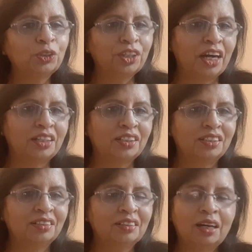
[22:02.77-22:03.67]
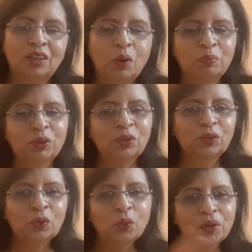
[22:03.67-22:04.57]
react. And I'm not going
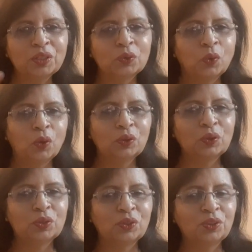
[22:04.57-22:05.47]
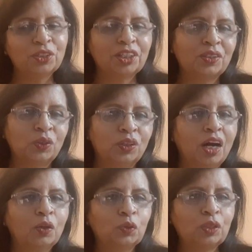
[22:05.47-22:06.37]
to go into all those, you know, tricks on
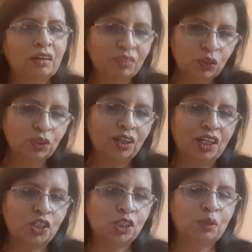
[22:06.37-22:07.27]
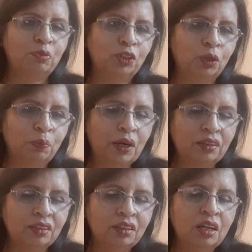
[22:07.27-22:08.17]
how to have a good relationship with your
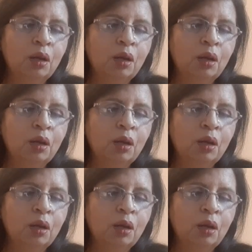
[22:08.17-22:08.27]
partner.